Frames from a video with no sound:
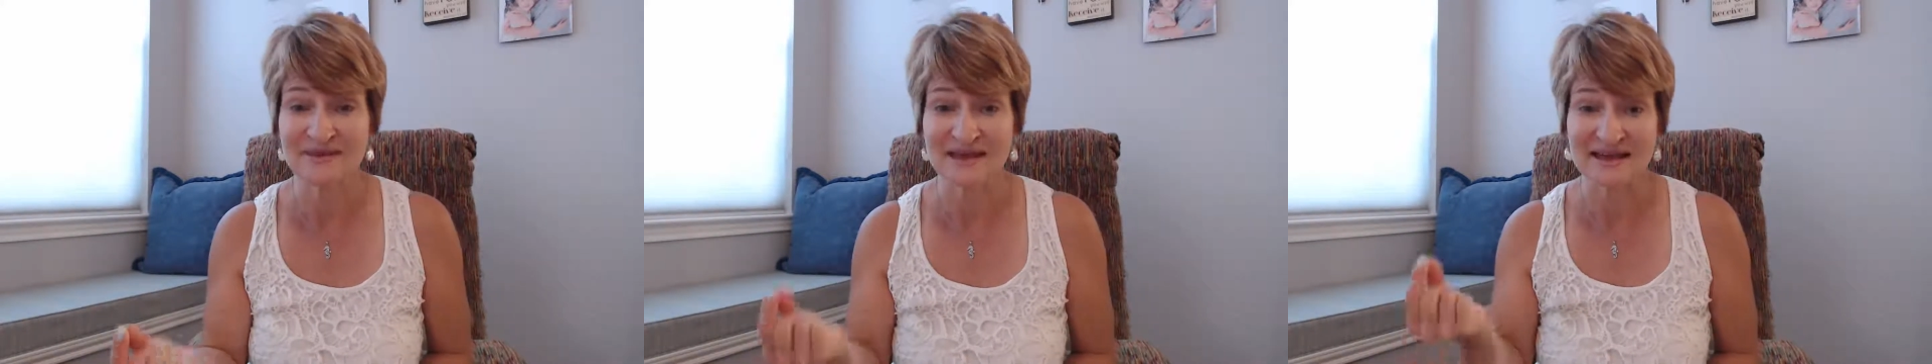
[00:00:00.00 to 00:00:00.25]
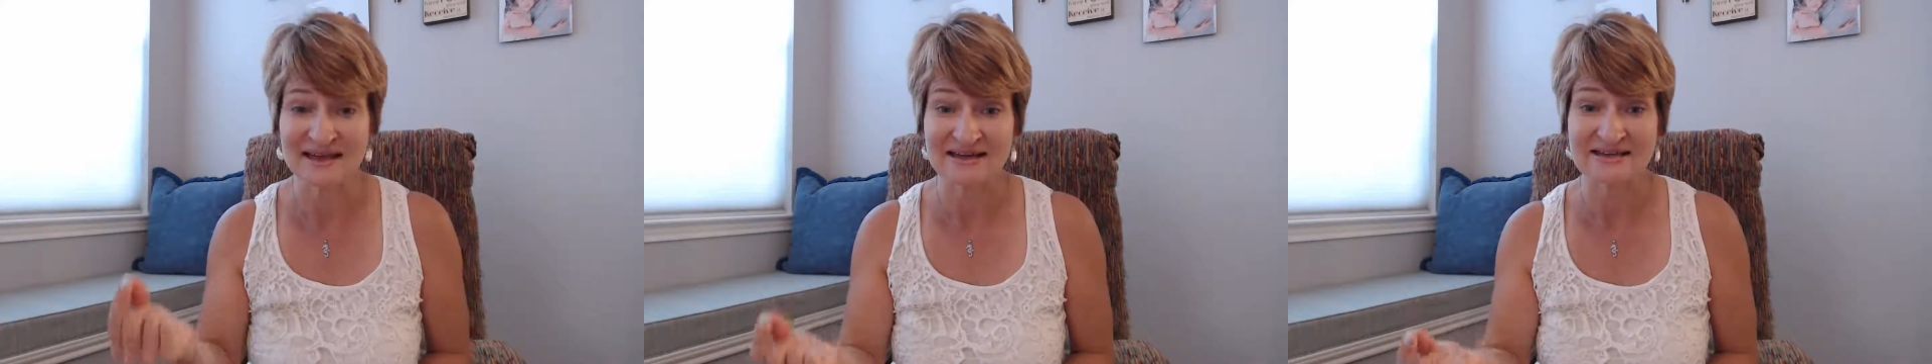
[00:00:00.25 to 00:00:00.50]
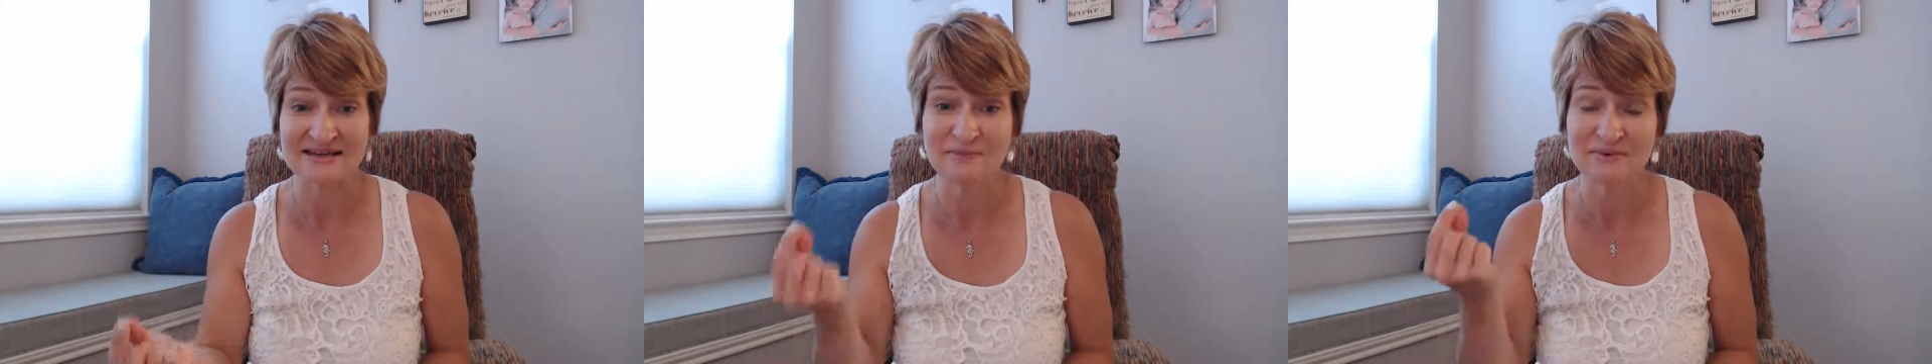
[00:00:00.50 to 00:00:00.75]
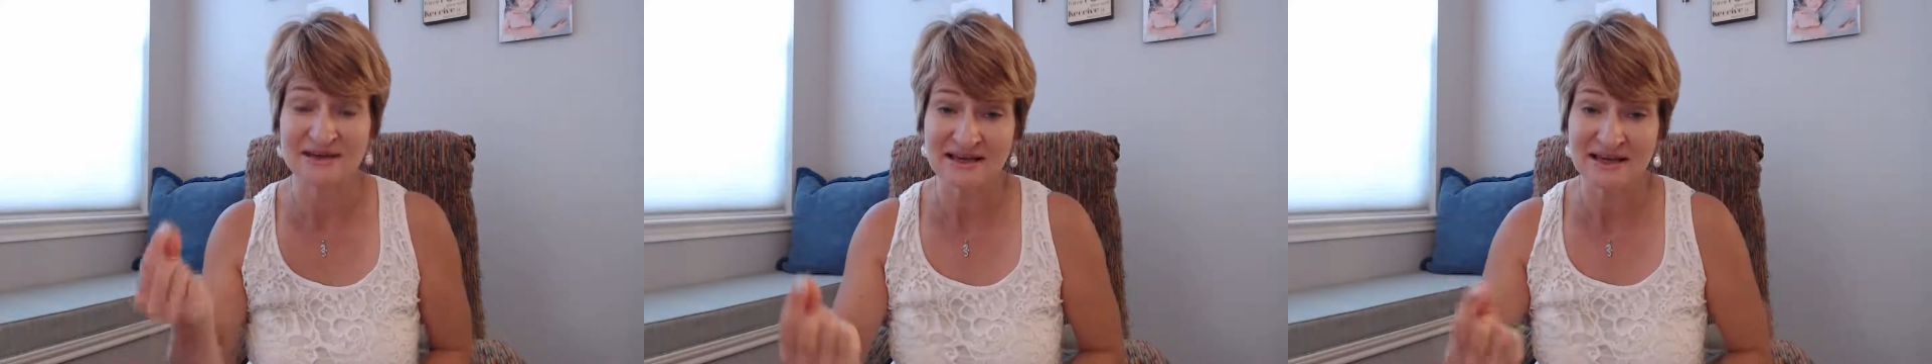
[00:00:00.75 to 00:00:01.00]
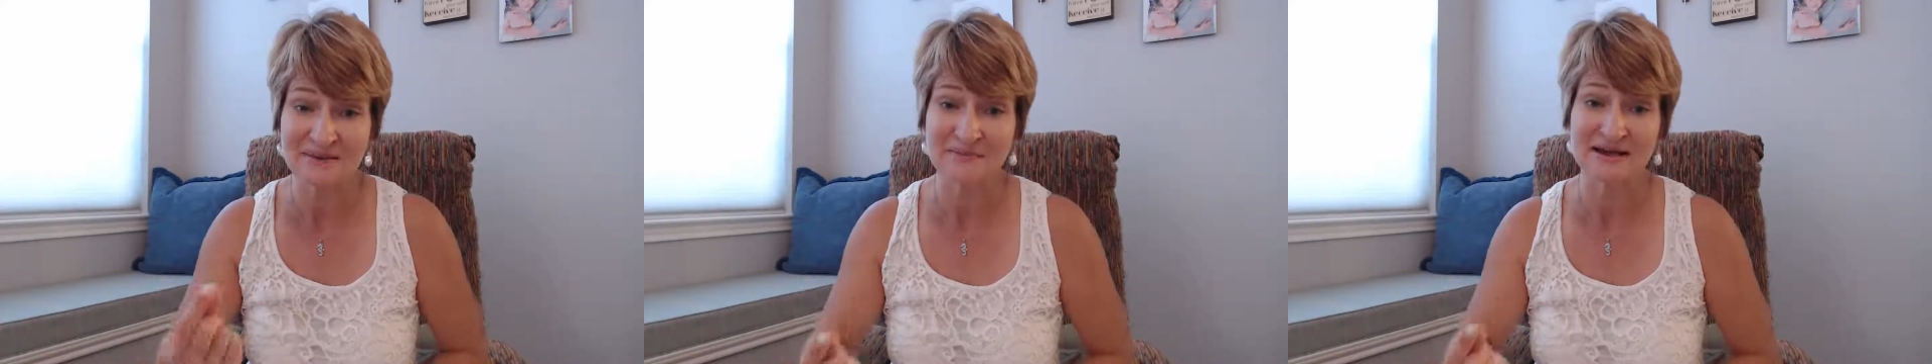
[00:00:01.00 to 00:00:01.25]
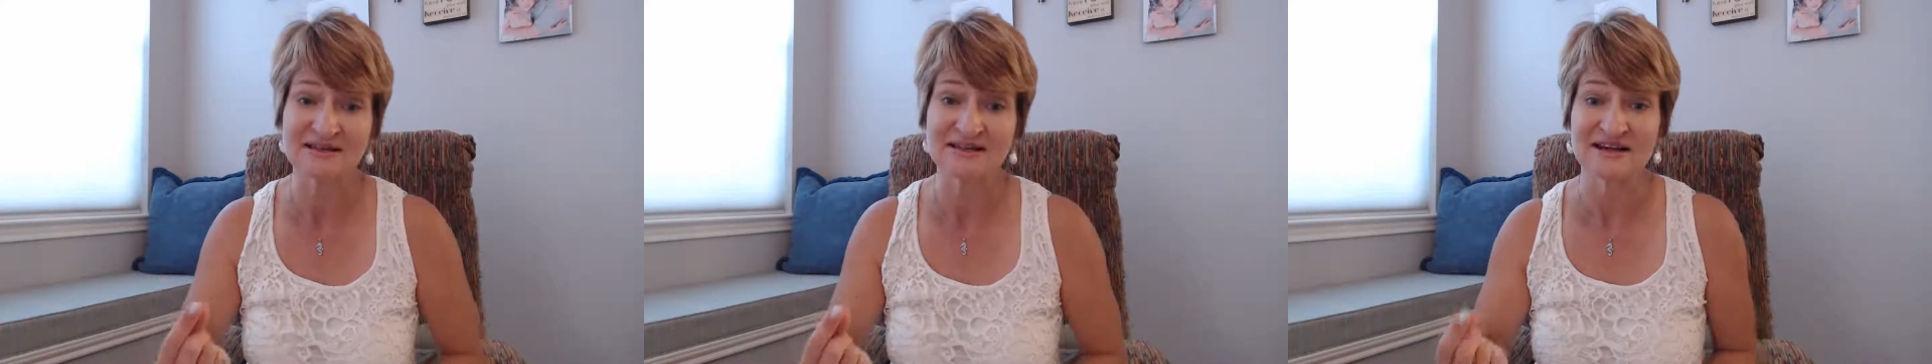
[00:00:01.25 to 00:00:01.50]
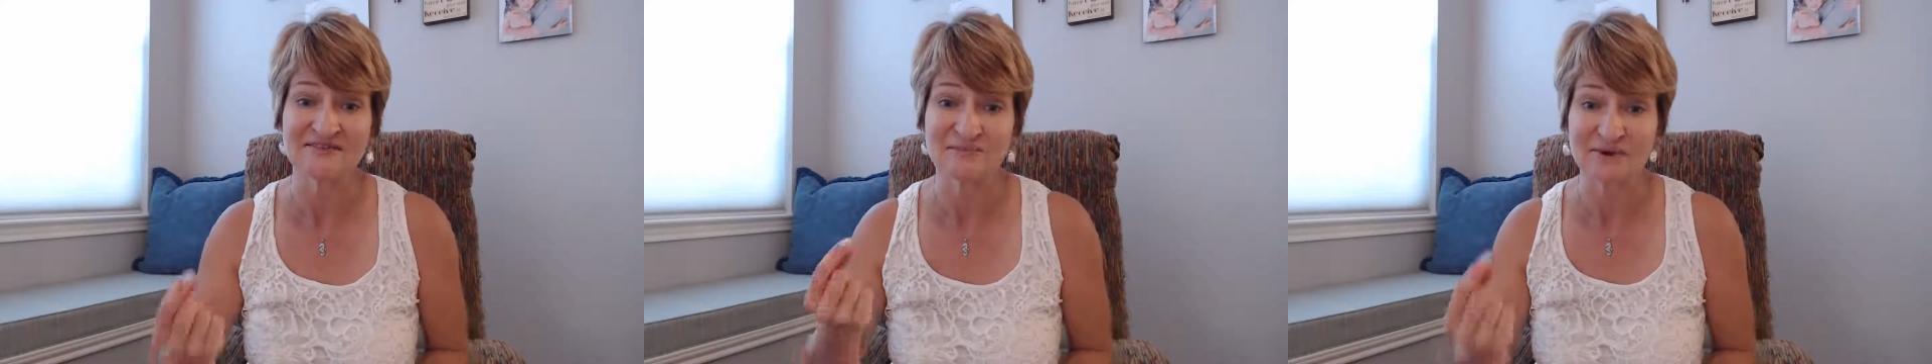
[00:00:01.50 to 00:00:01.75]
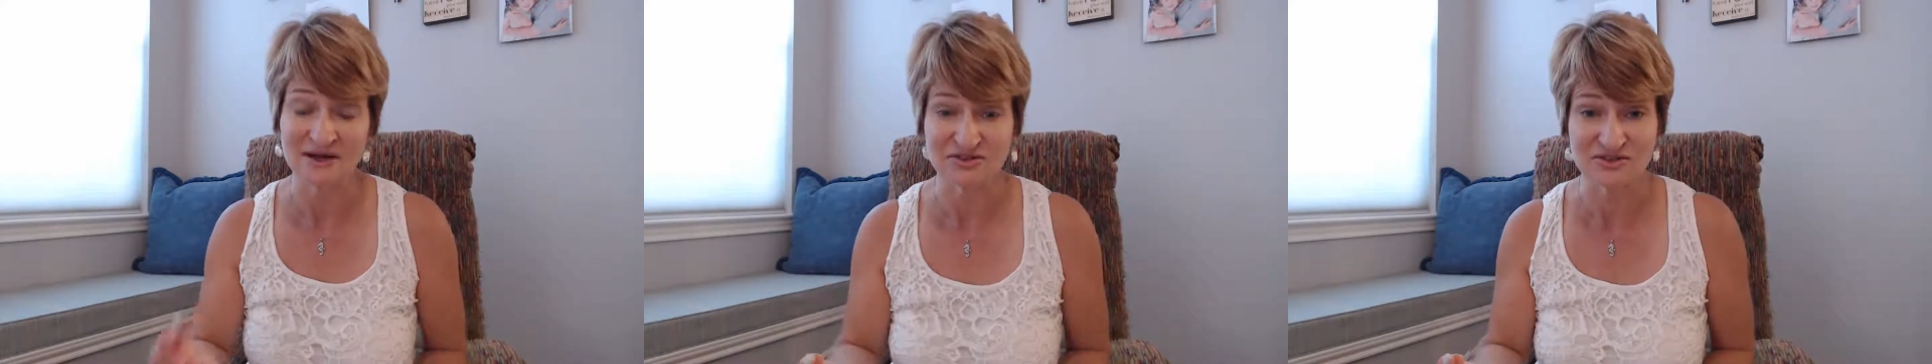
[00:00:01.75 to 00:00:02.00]
And it became my life
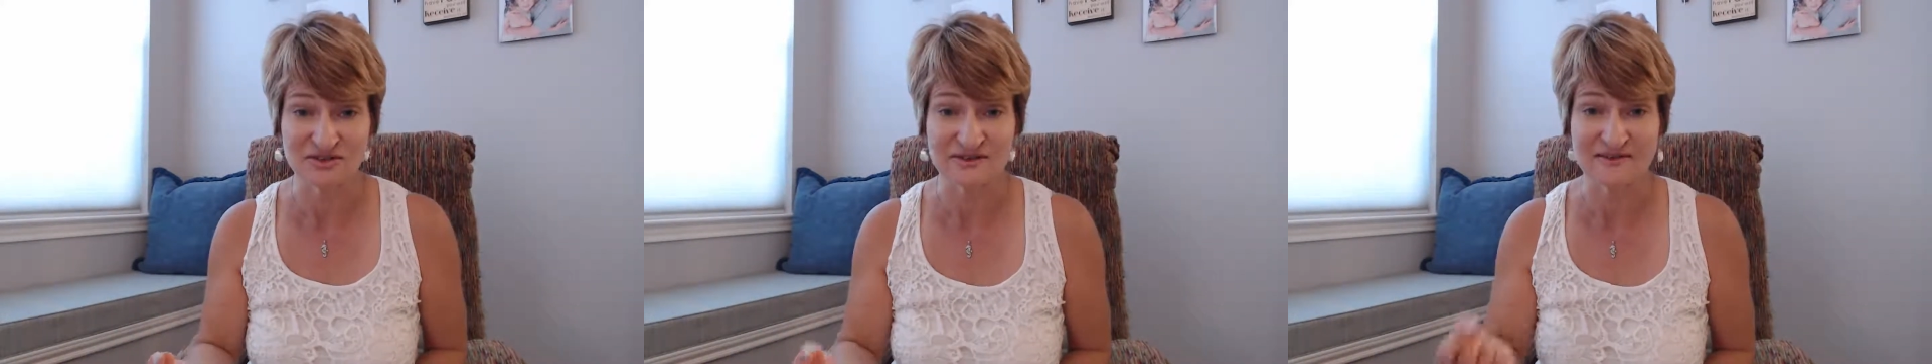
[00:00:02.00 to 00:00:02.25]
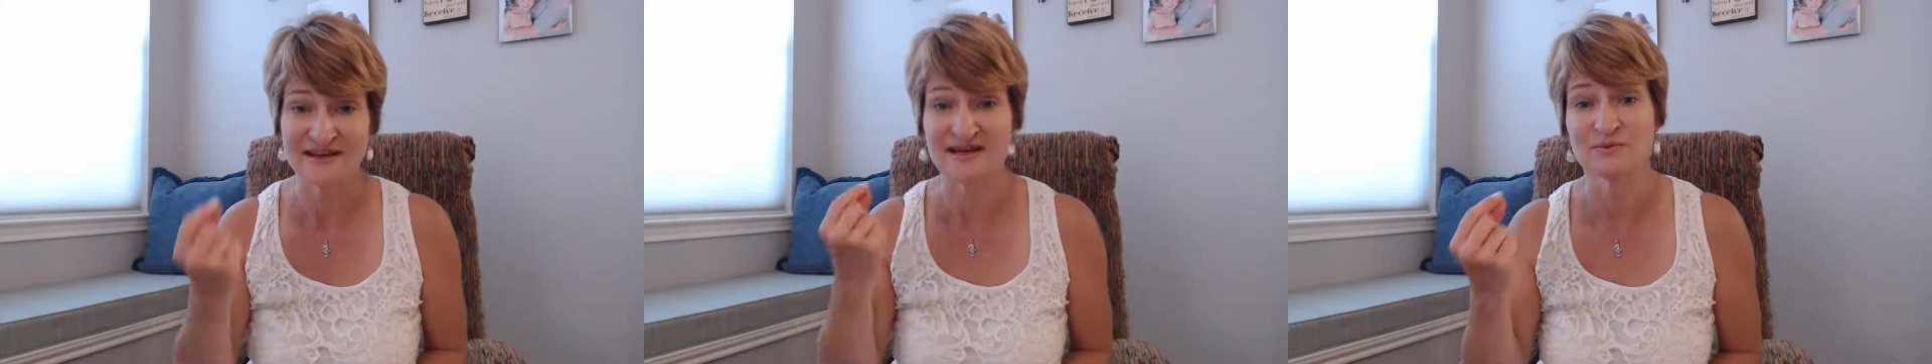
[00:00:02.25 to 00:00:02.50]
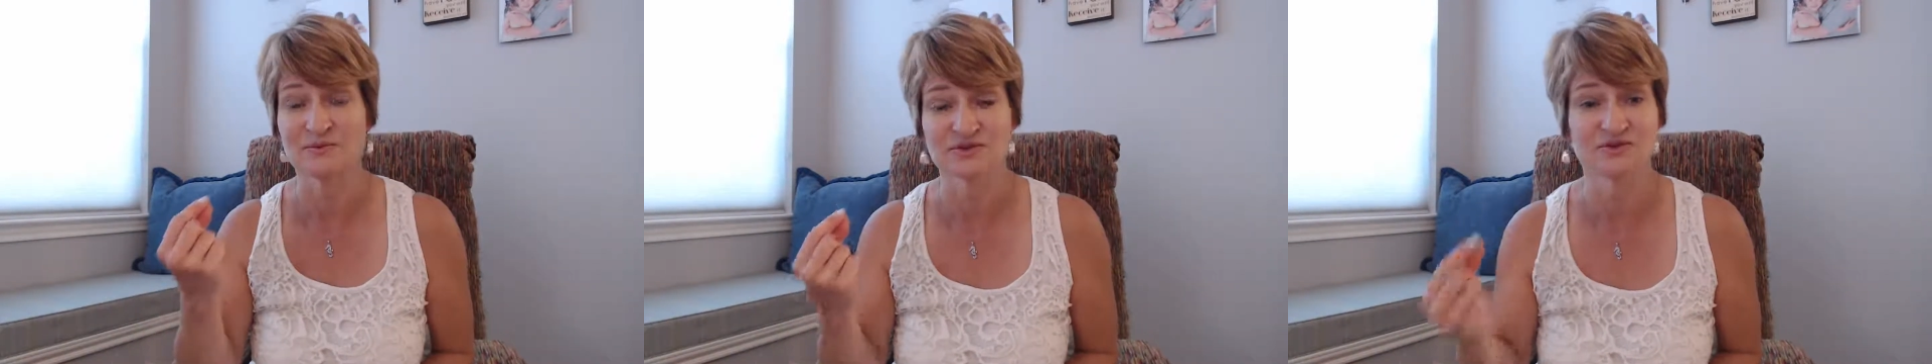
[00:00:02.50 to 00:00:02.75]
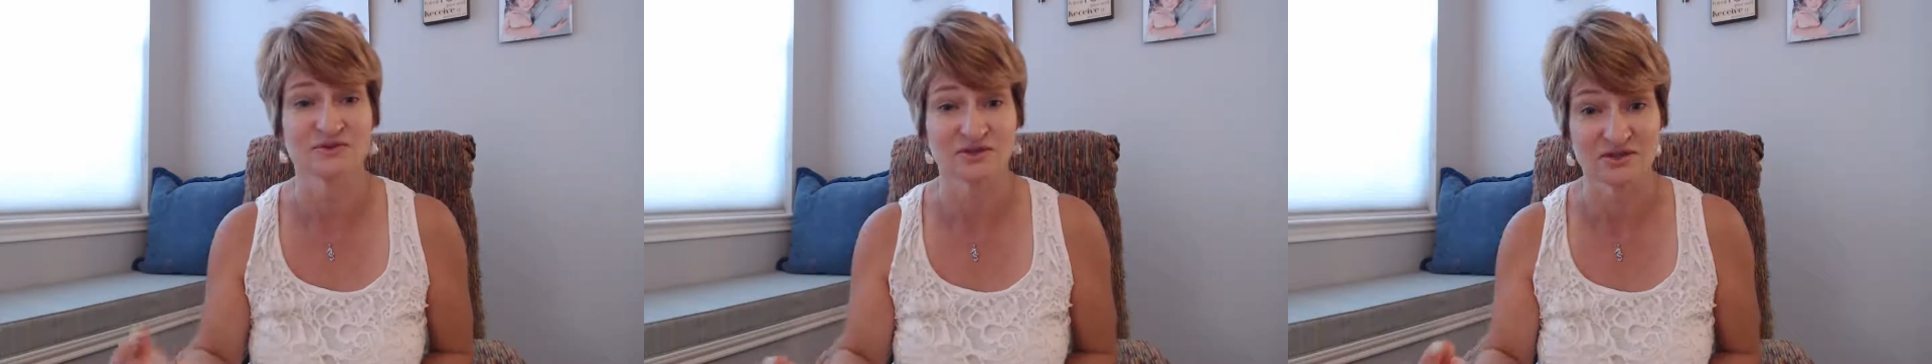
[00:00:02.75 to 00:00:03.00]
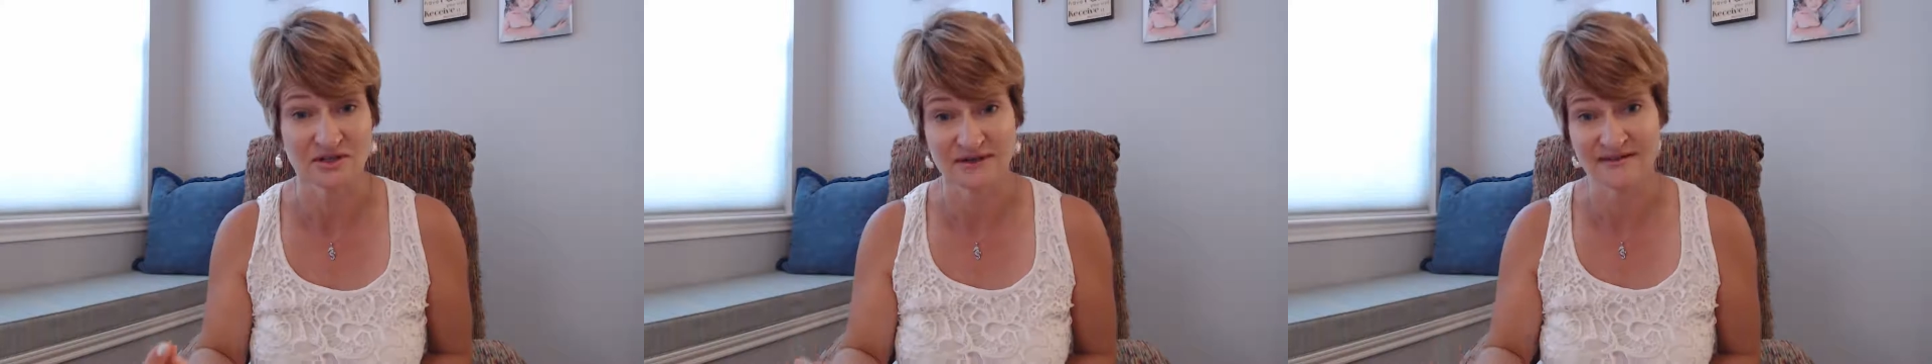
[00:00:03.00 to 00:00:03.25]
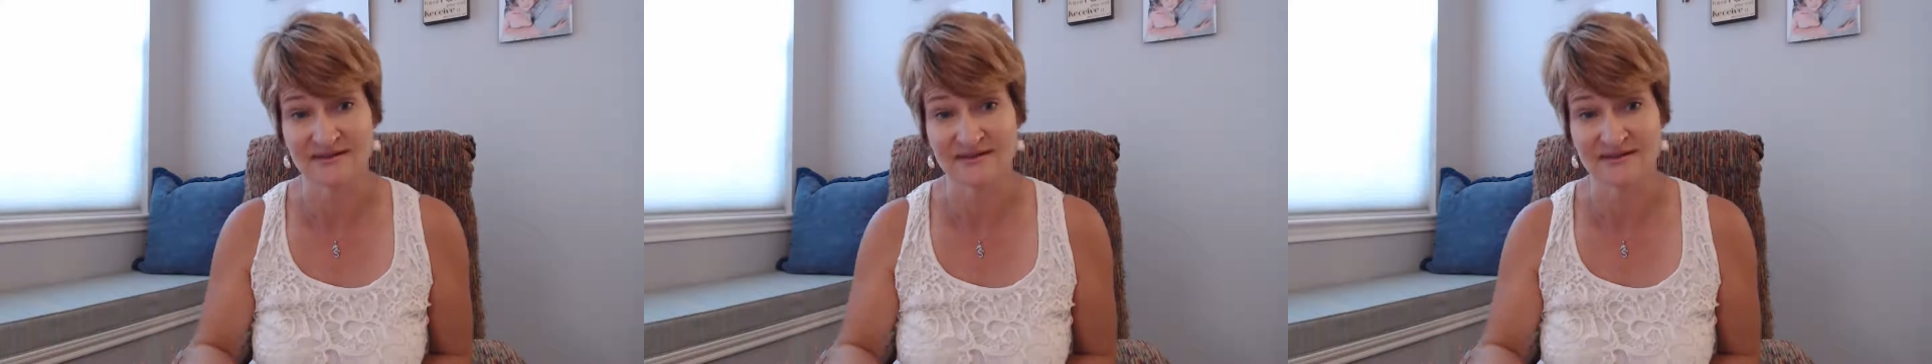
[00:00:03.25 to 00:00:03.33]
mantra that I was no good,